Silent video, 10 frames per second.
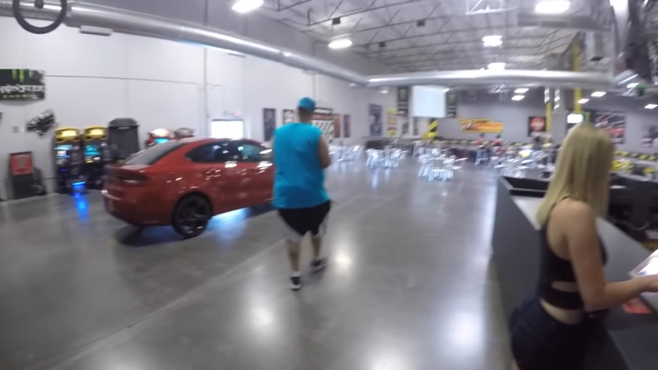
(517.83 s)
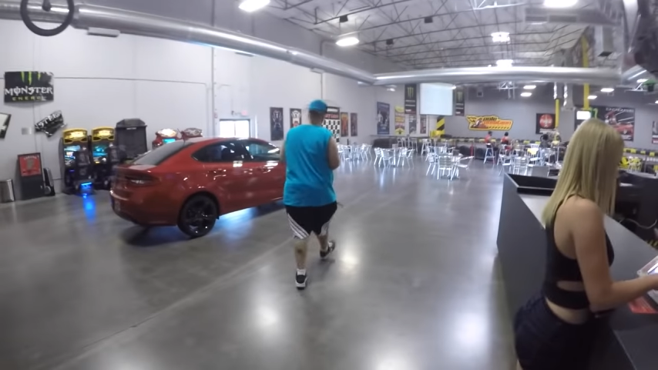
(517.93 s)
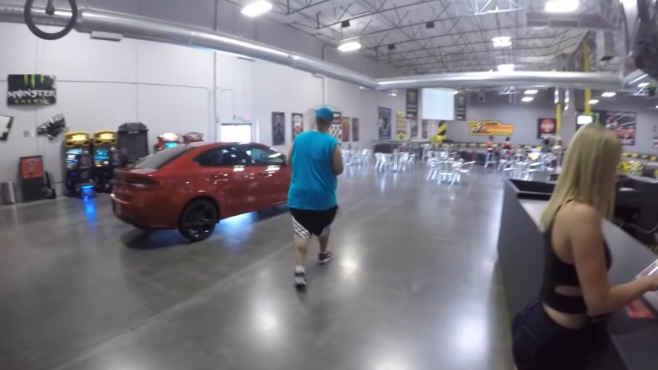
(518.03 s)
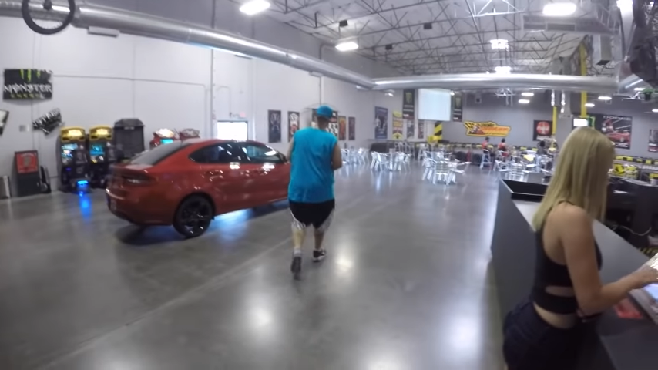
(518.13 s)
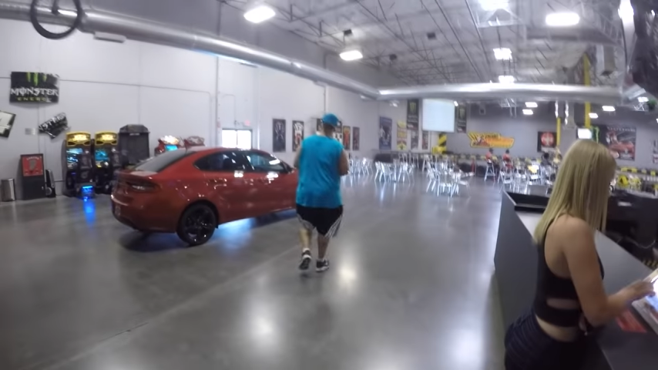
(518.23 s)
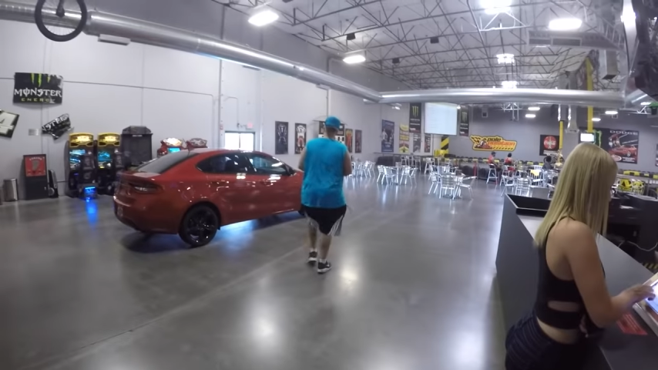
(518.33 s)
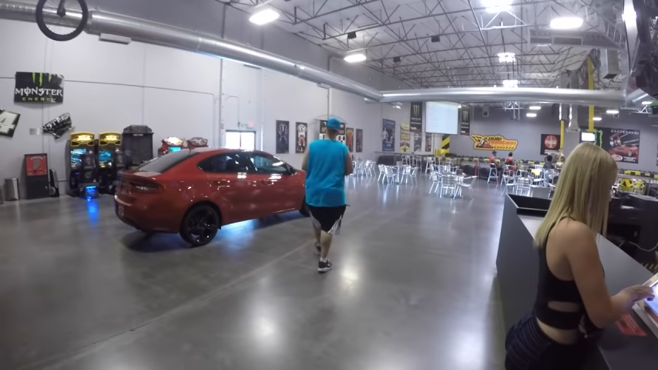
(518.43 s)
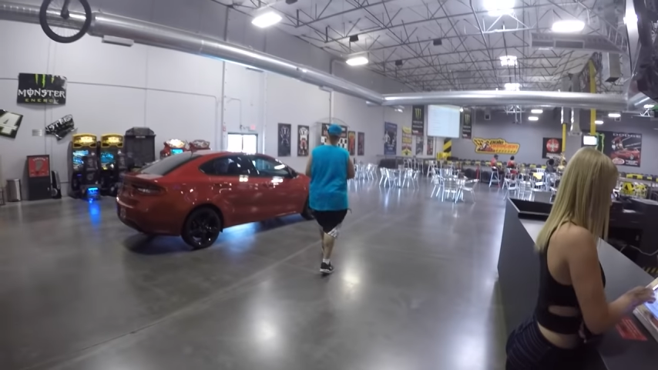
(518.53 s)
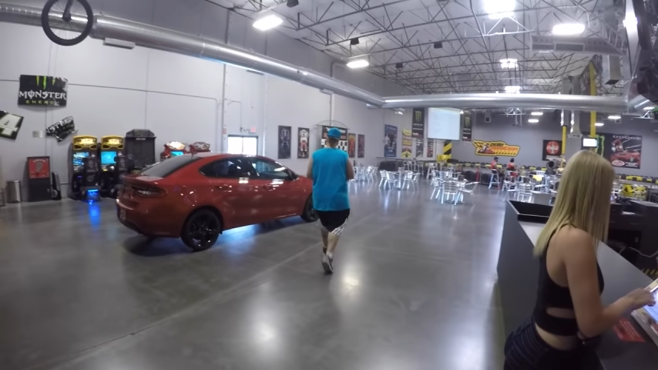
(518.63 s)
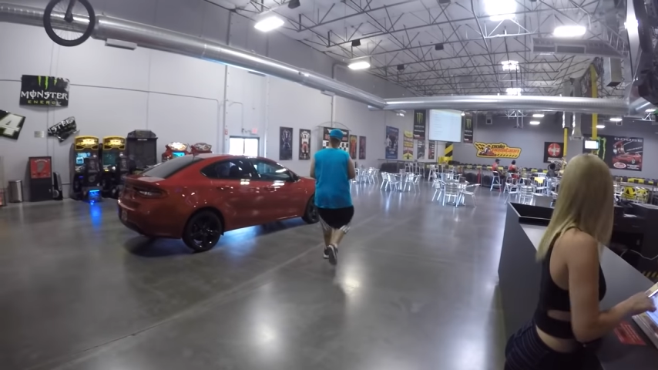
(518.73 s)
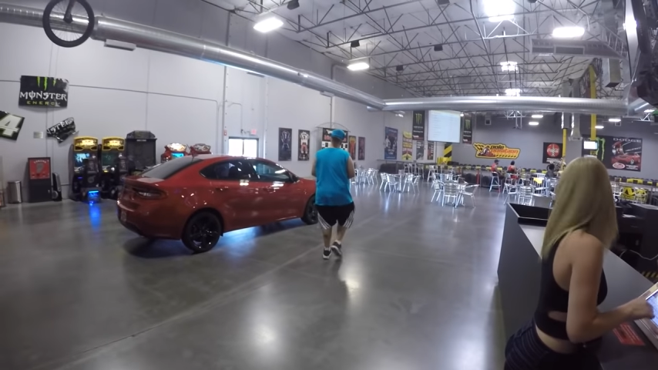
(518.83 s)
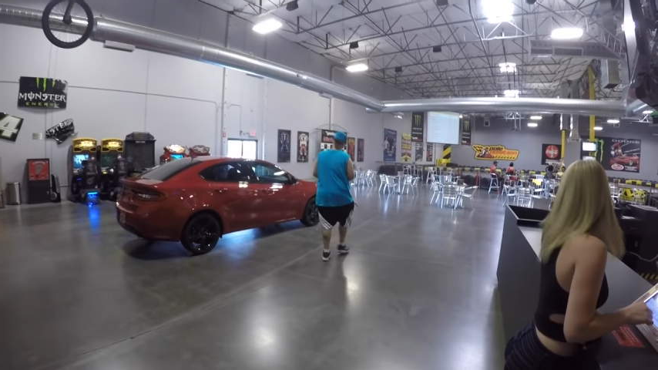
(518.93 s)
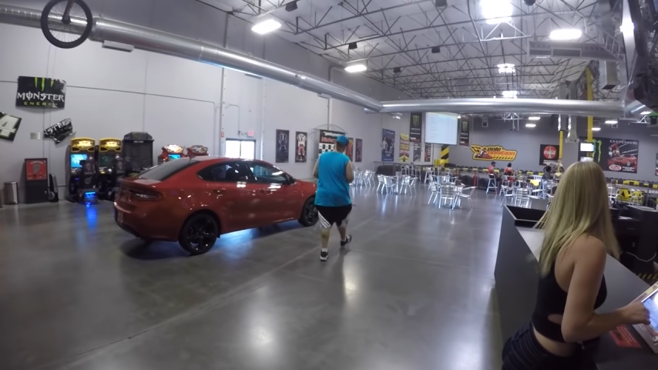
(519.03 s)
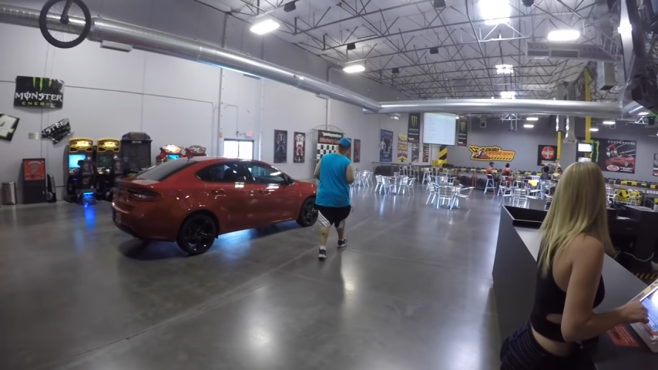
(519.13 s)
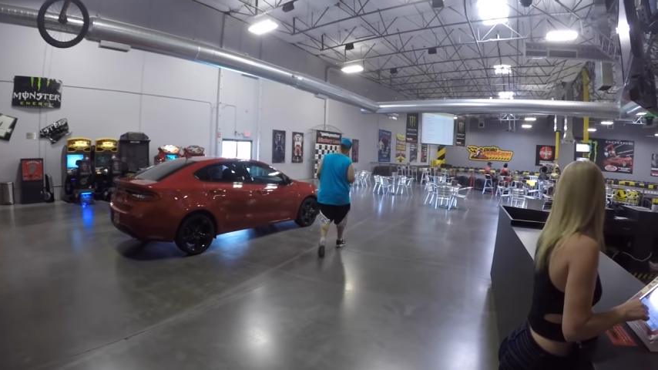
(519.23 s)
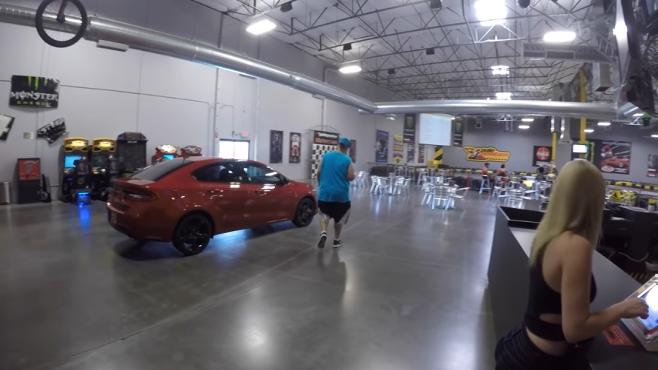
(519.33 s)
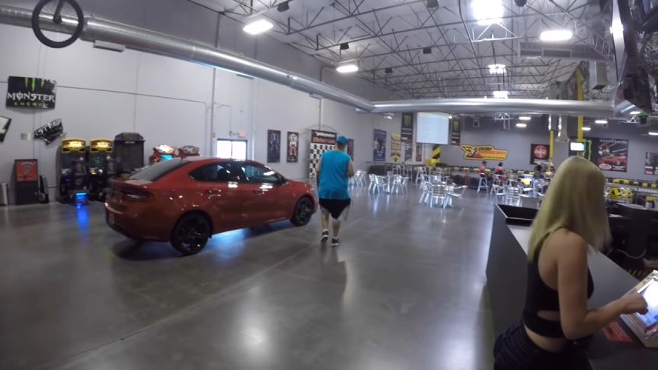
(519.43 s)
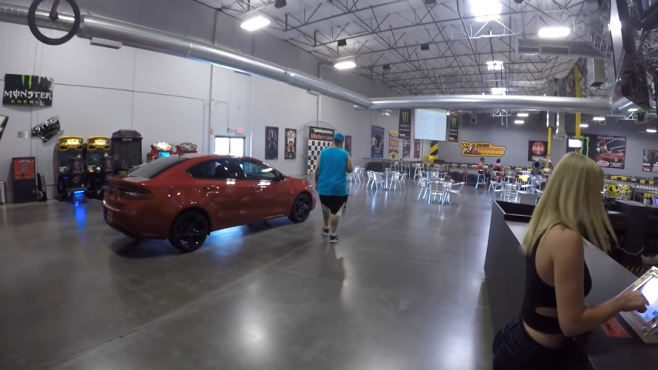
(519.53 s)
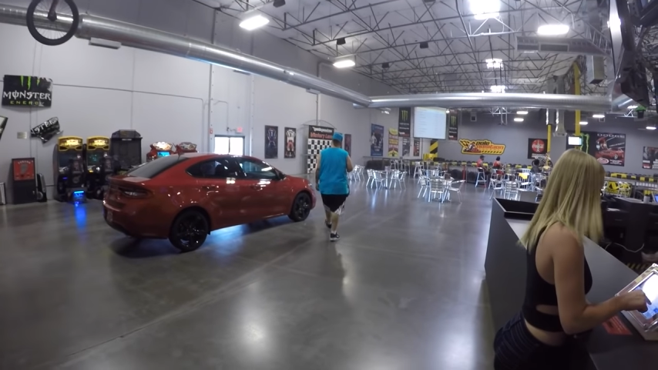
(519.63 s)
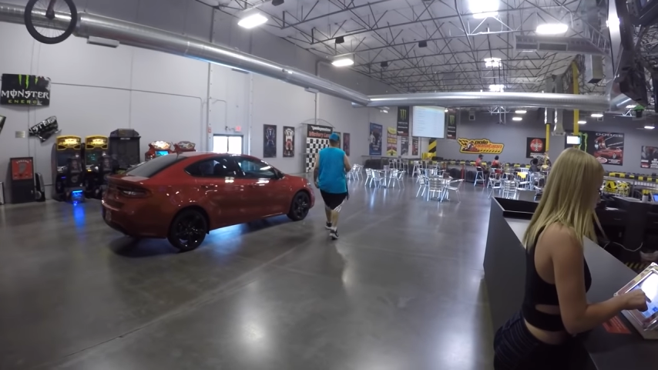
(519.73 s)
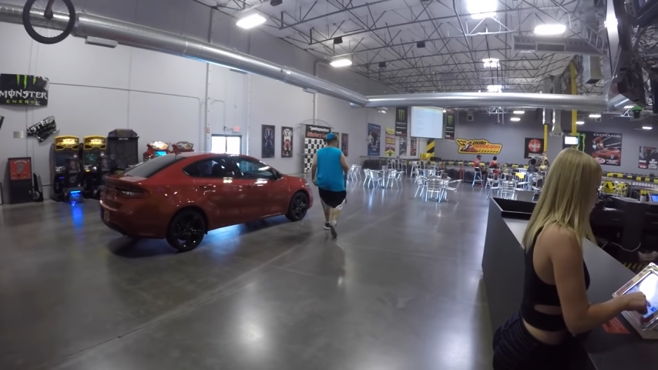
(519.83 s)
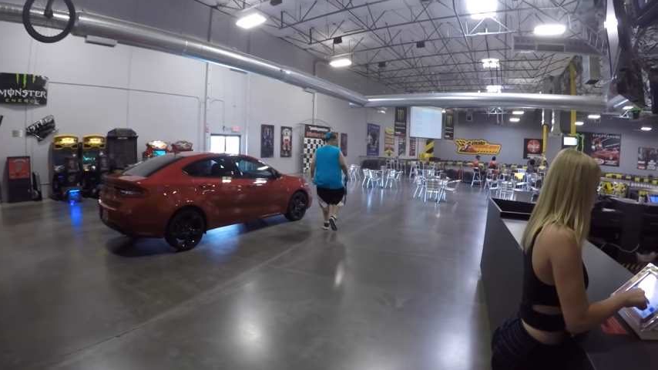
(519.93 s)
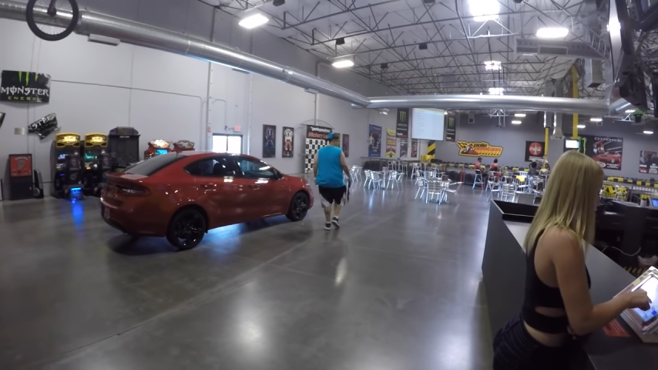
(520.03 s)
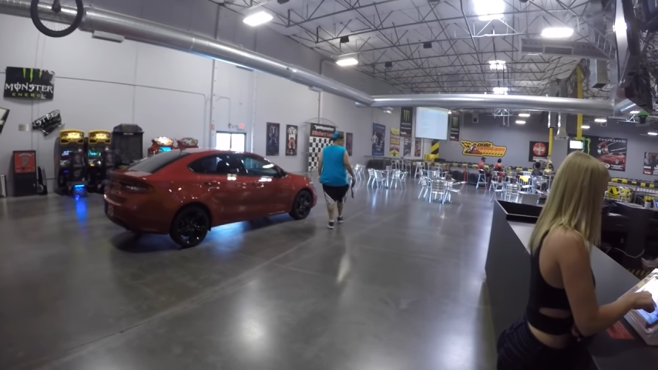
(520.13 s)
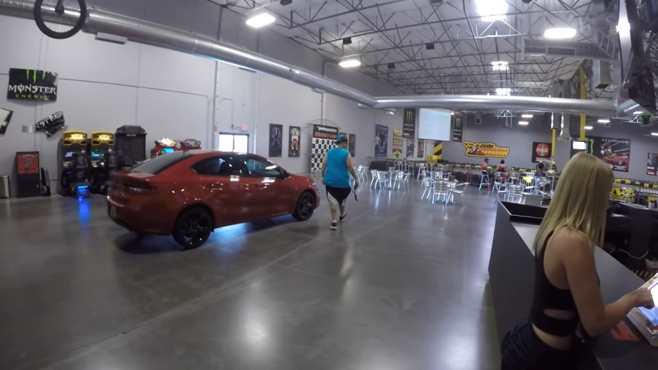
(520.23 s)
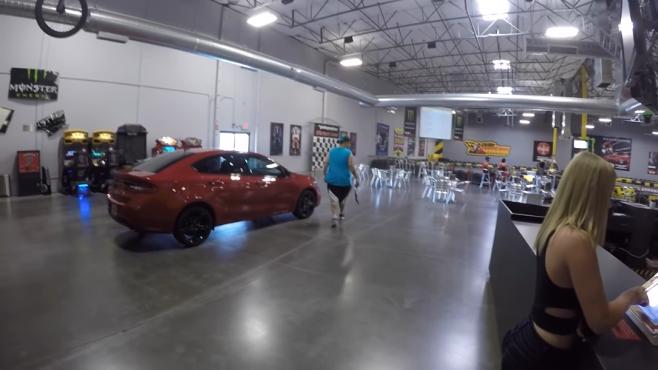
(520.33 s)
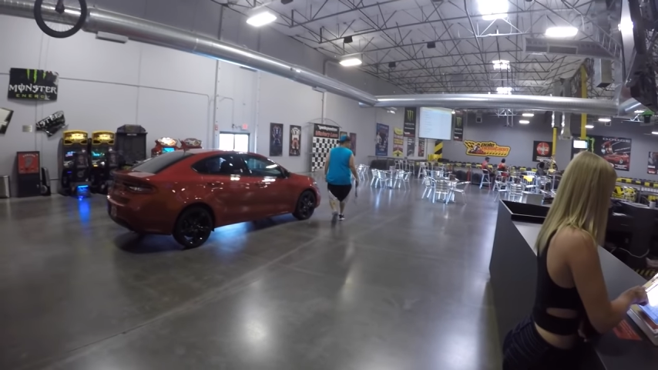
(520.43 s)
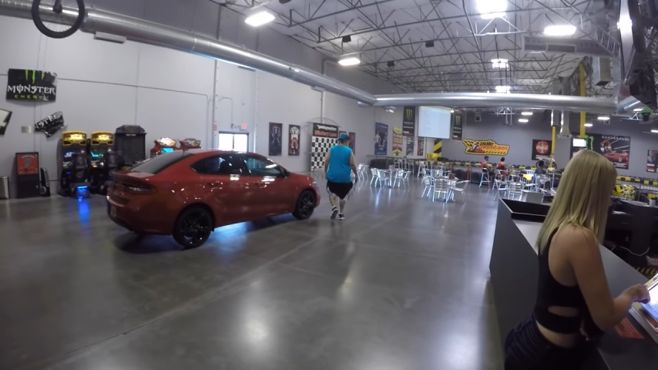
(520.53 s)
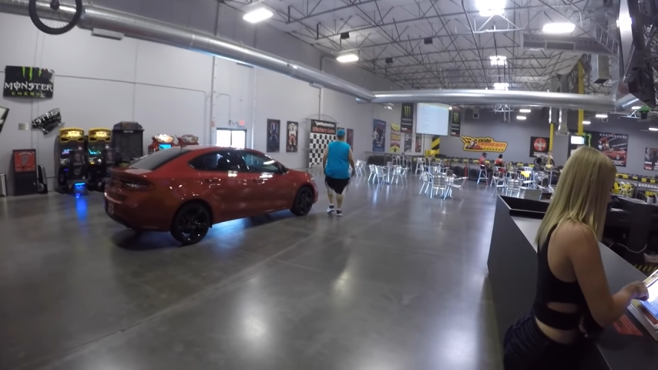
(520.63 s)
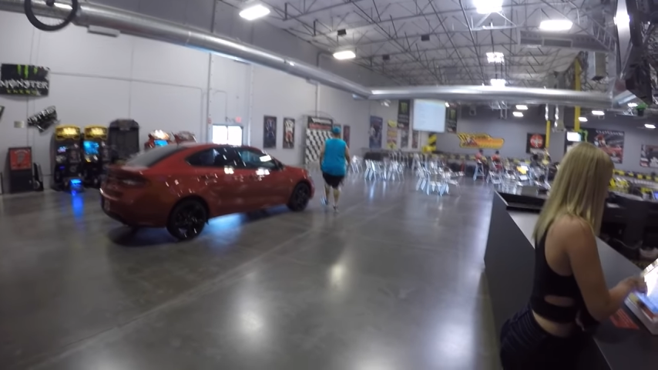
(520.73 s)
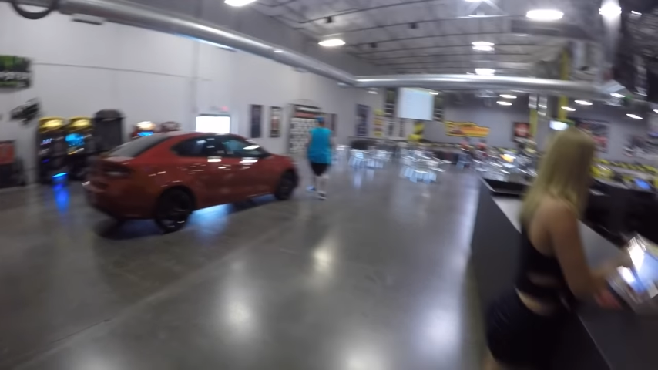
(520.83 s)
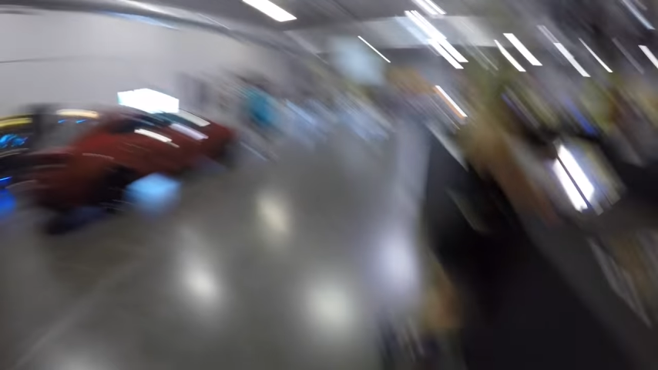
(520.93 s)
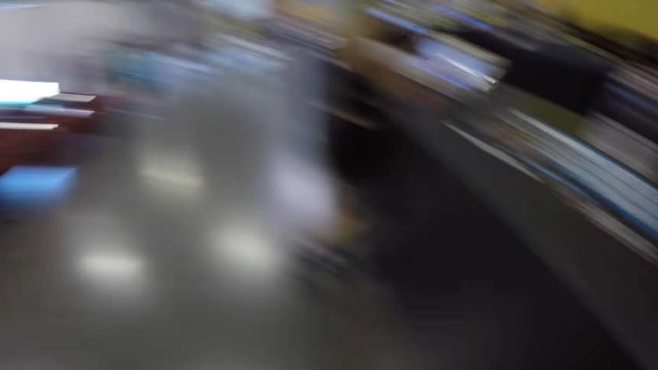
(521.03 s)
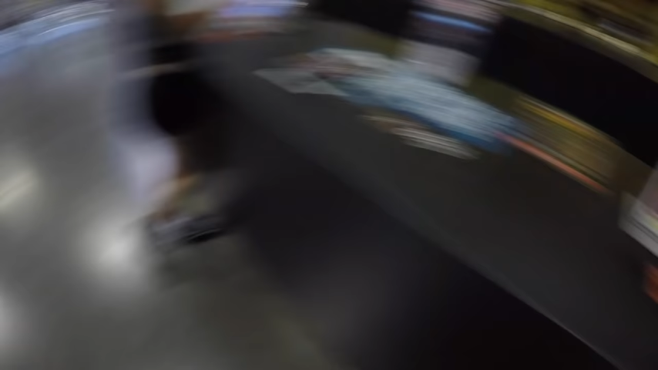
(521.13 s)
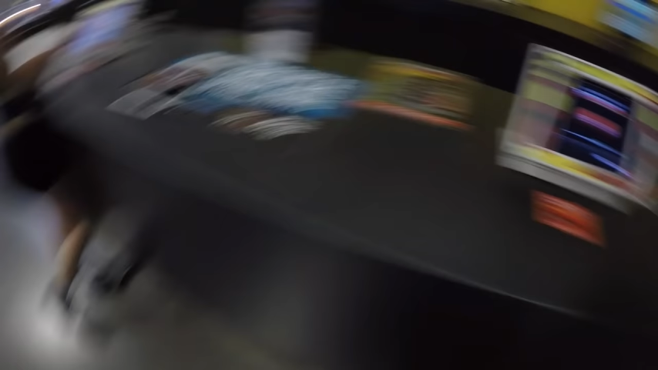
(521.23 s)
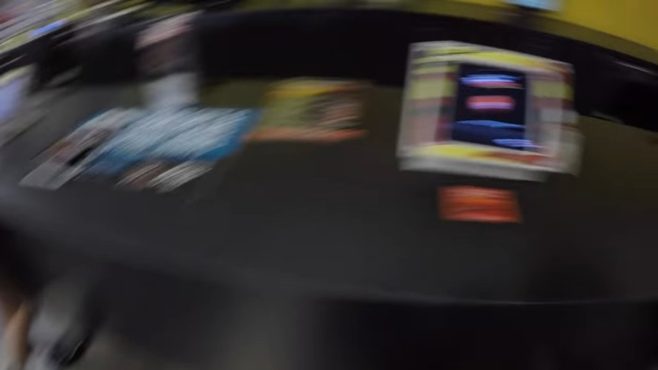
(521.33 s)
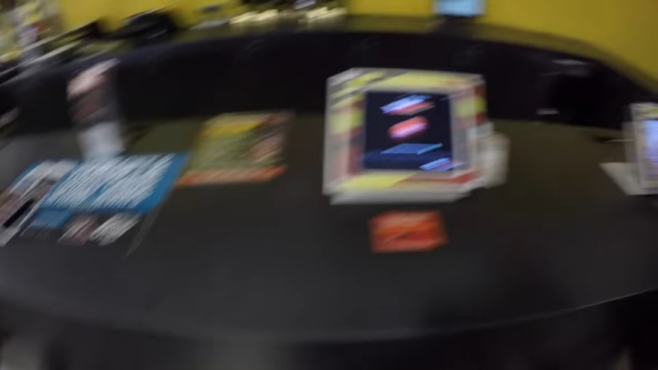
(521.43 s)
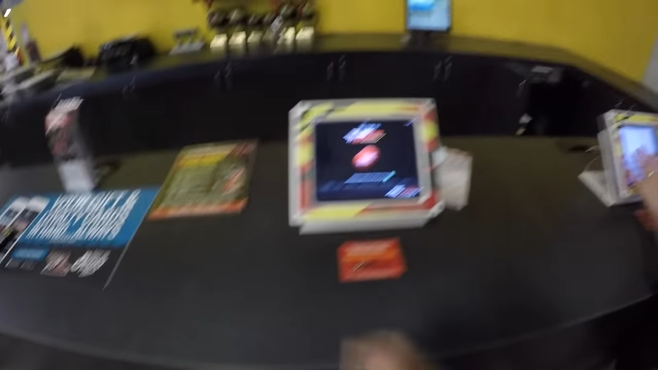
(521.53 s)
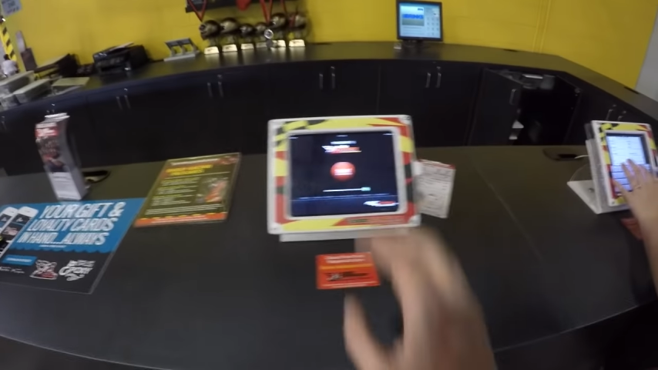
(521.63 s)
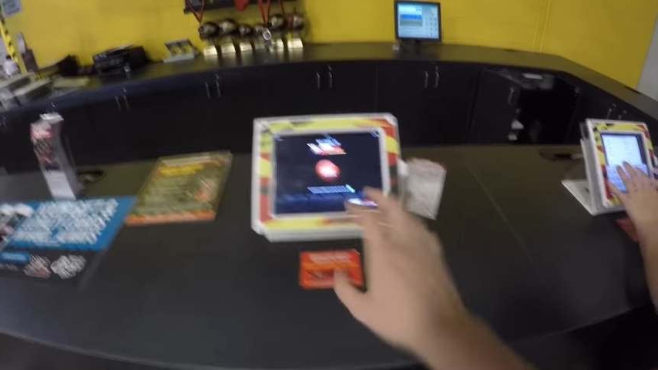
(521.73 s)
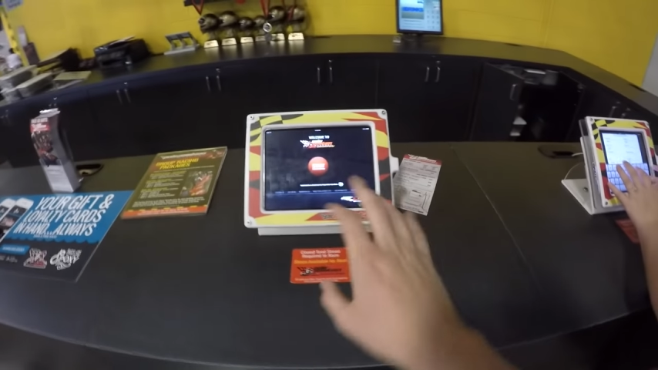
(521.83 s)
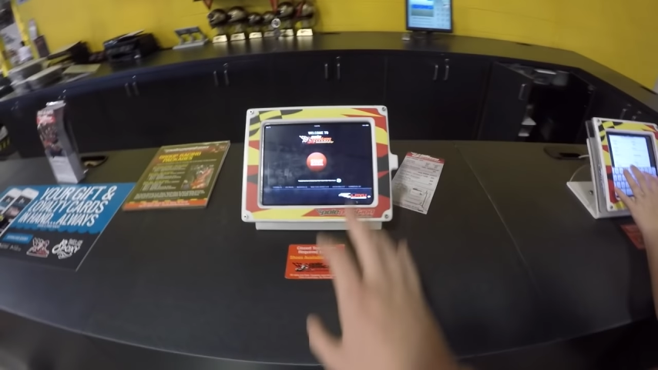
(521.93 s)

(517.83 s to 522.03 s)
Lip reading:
No face is visible, so there are no lips to read.